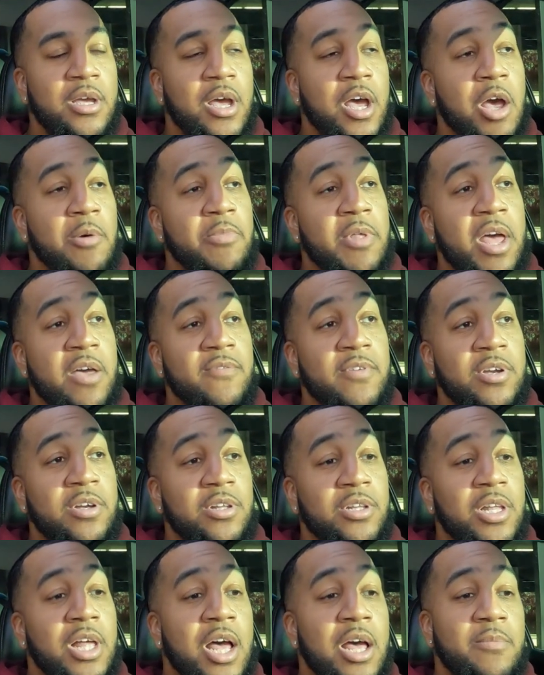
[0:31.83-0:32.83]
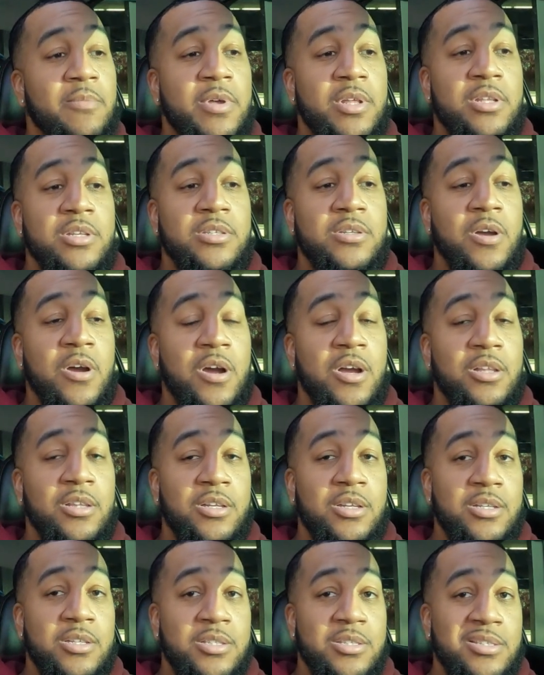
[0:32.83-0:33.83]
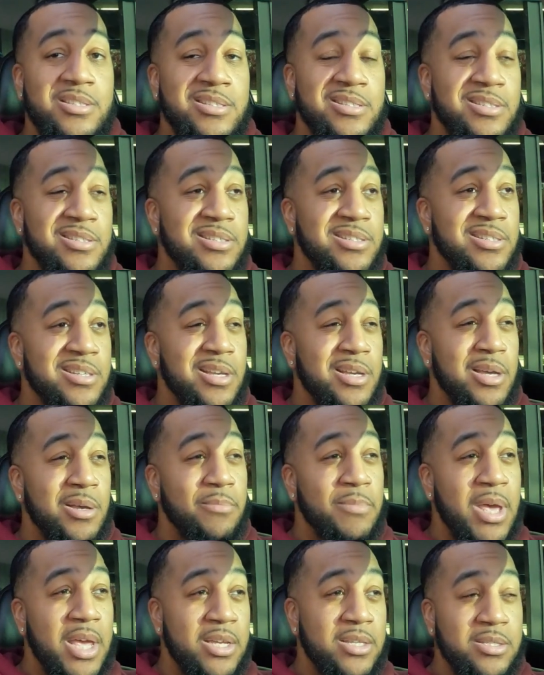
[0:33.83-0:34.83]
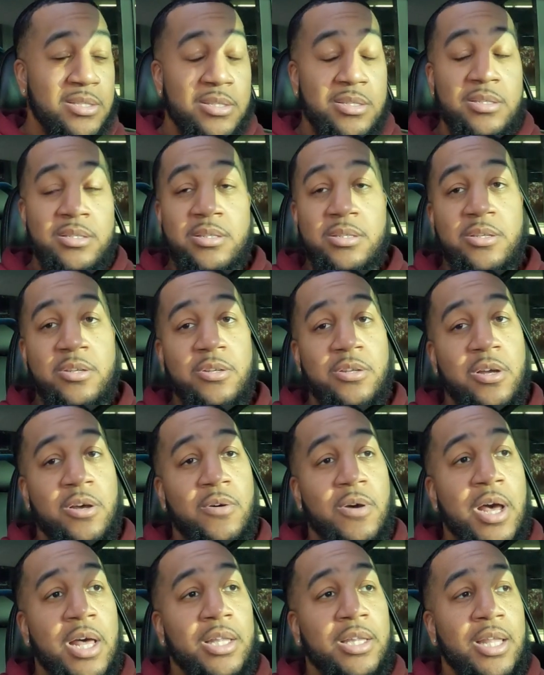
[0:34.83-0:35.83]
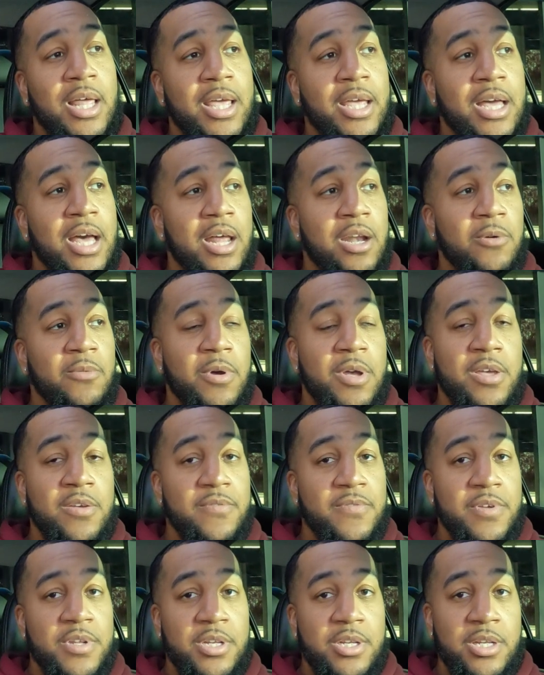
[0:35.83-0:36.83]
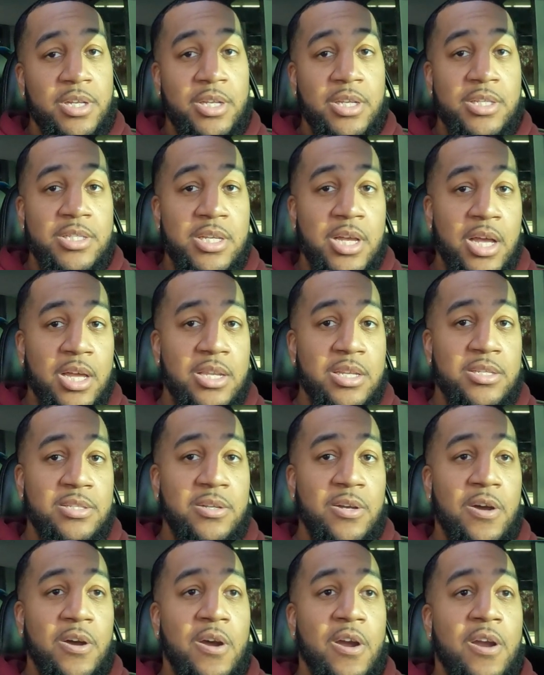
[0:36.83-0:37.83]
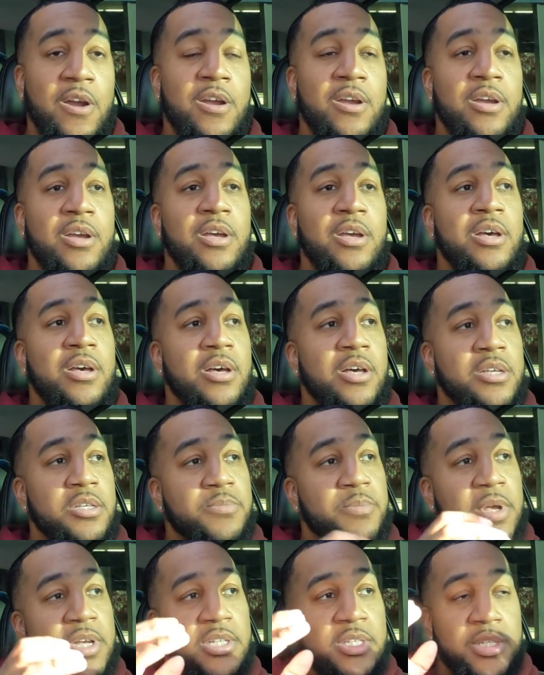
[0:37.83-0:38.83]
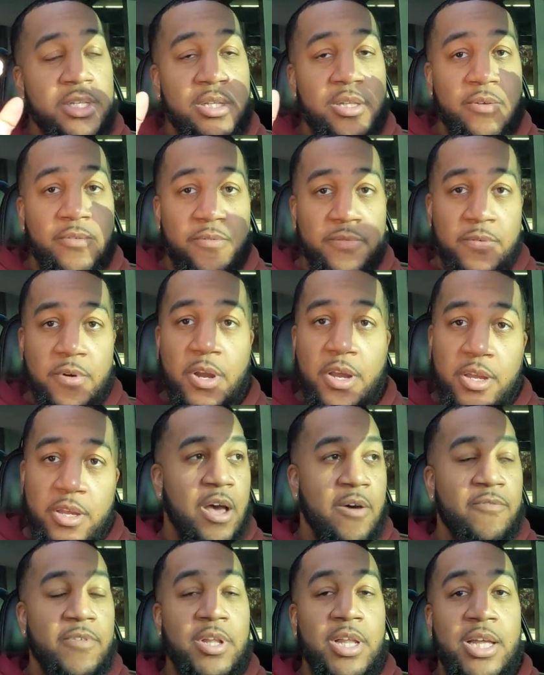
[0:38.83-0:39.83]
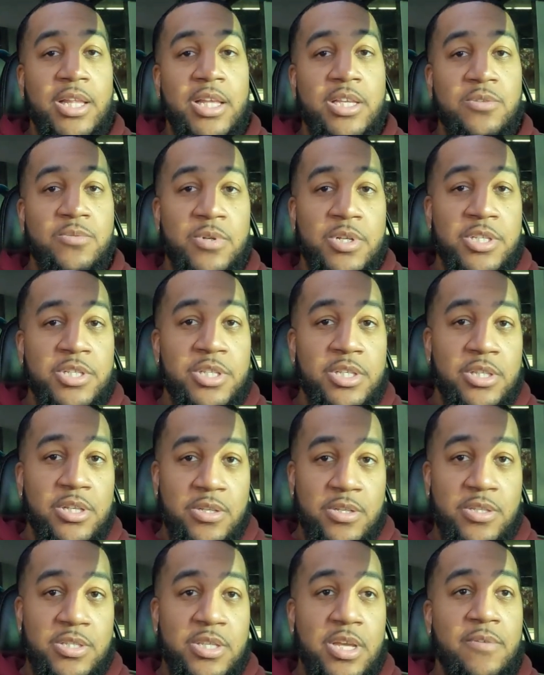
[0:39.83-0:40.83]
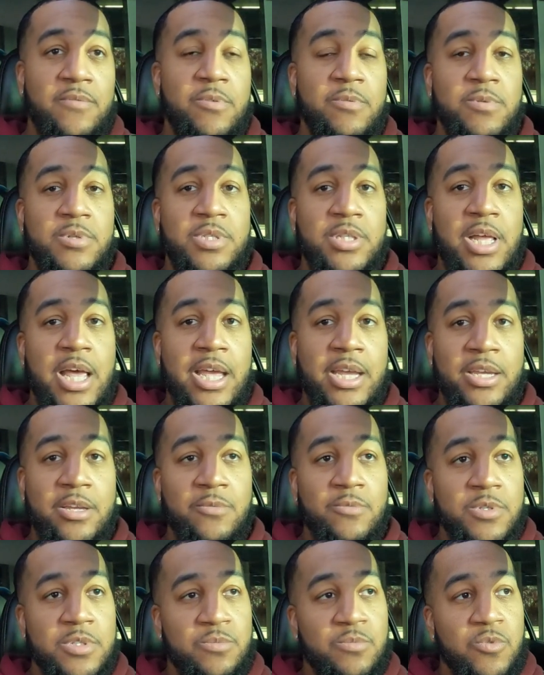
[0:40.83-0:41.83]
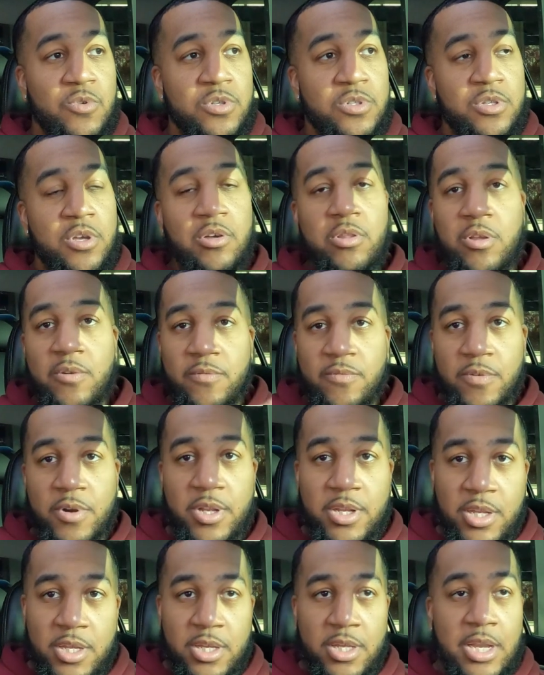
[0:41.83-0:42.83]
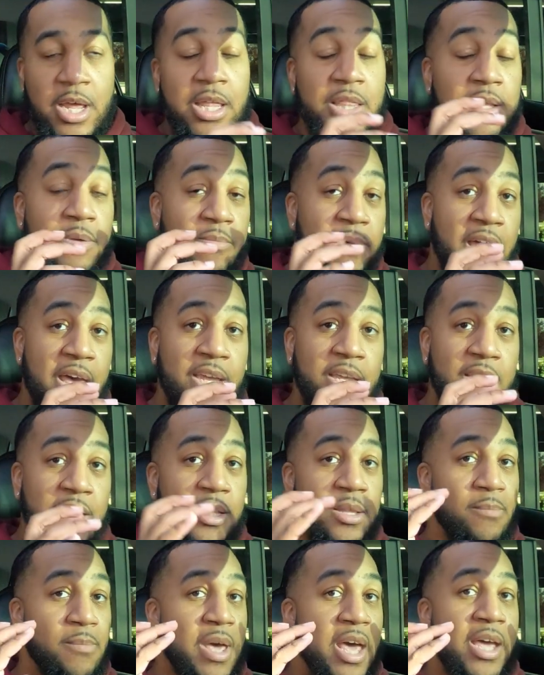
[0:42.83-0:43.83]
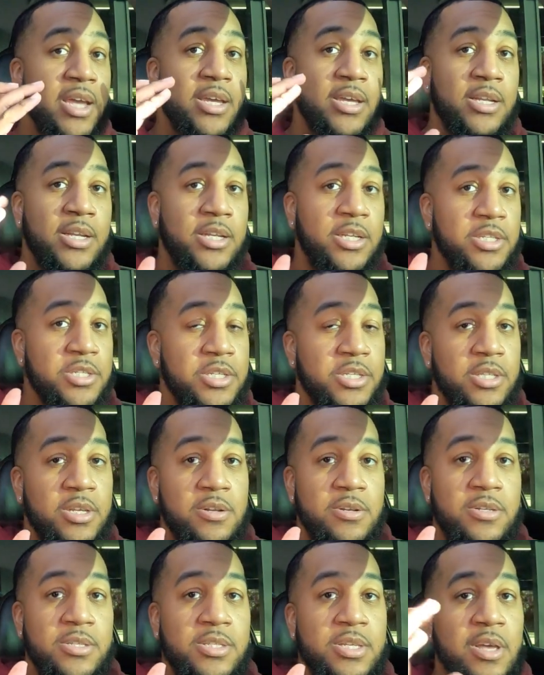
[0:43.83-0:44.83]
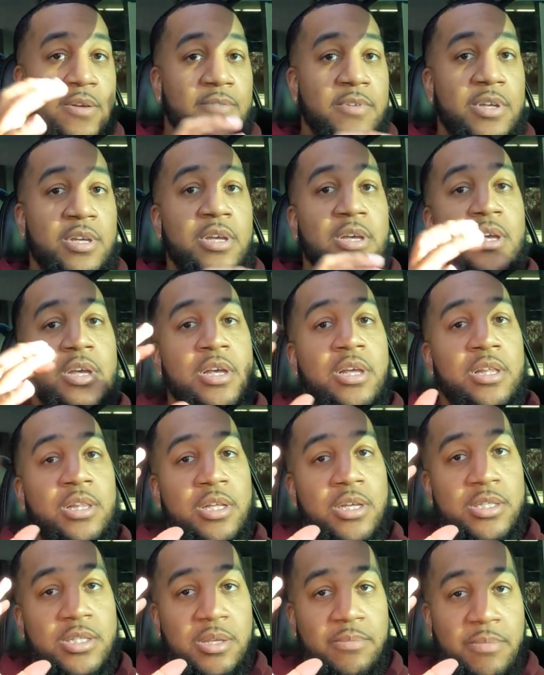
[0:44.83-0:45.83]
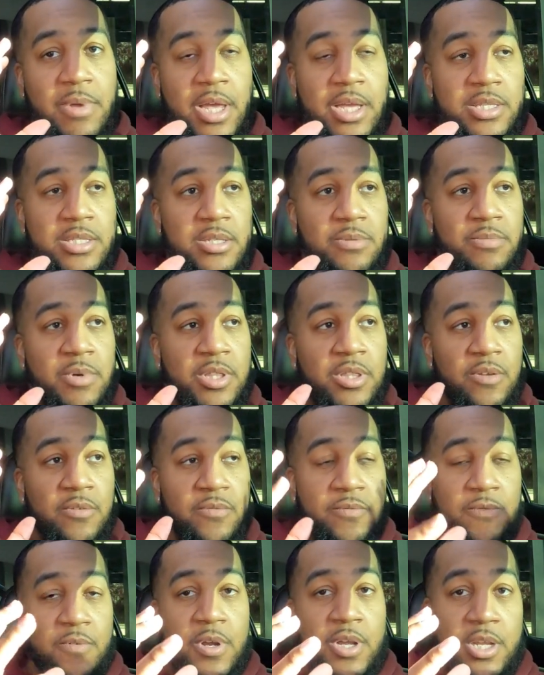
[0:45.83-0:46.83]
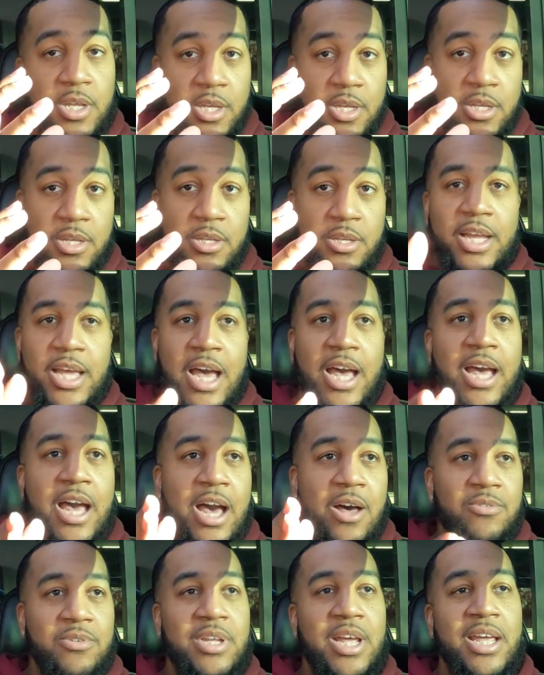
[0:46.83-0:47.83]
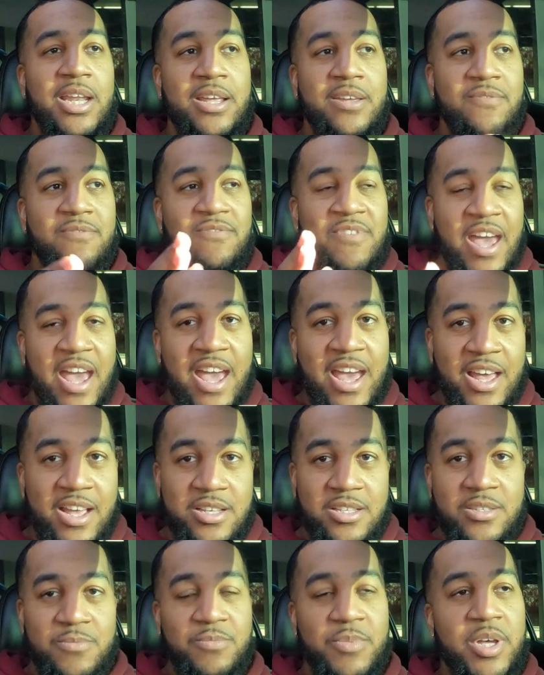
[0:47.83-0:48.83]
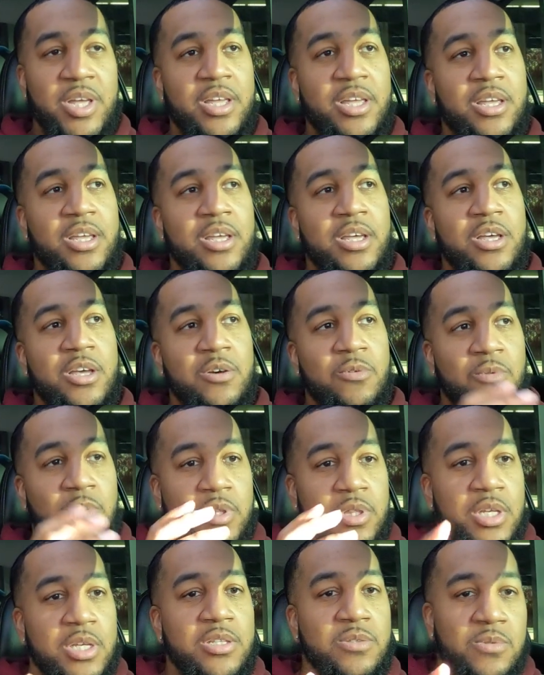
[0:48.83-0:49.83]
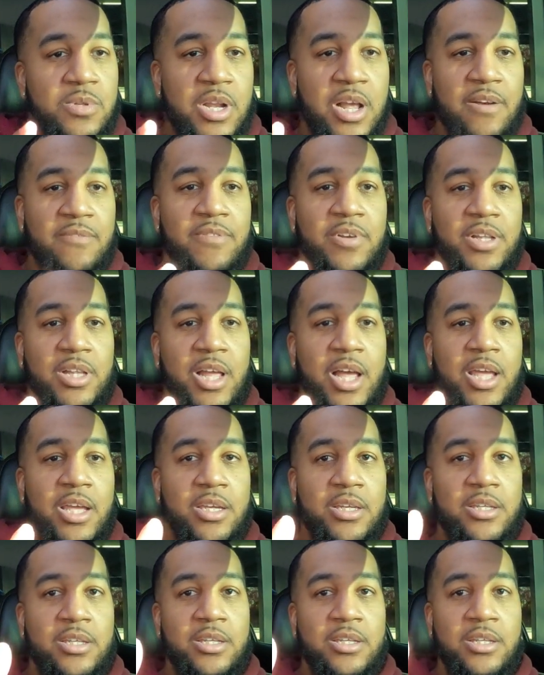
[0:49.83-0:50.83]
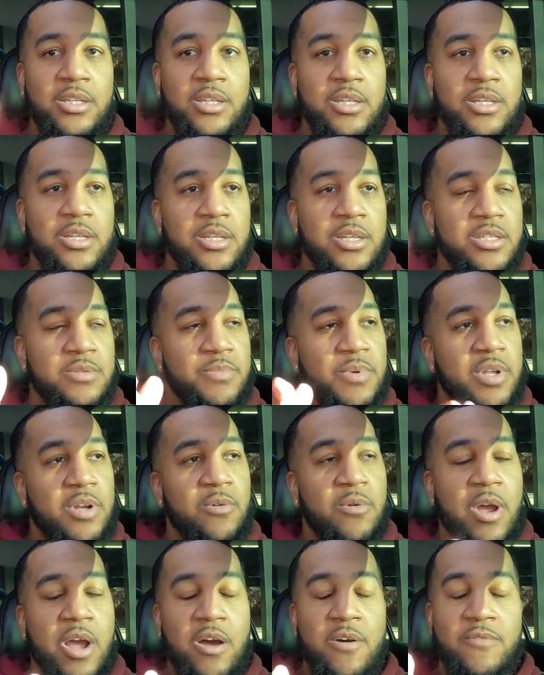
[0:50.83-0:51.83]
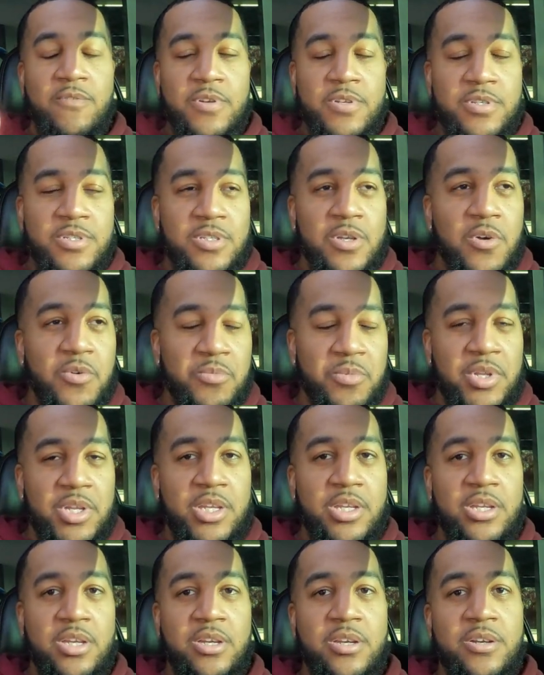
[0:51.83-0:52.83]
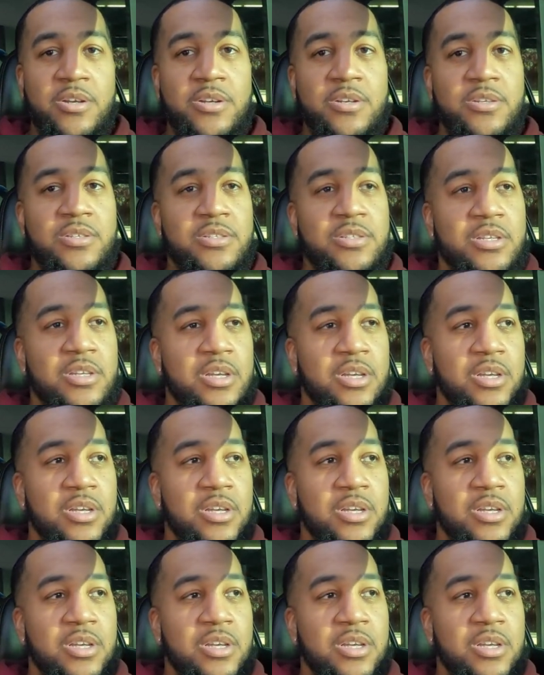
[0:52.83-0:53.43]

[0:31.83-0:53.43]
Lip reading: I'm not even gonna lie, man. This car looks amazing. You know, I like how the way Infiniti designed this car, especially in the front. I feel like that's where the G37 was lacking, was more so the front end, not the back end. The back end of the G37 looks amazing, but the front end got outdated fast. But with this one, I feel like it's been around for so many years.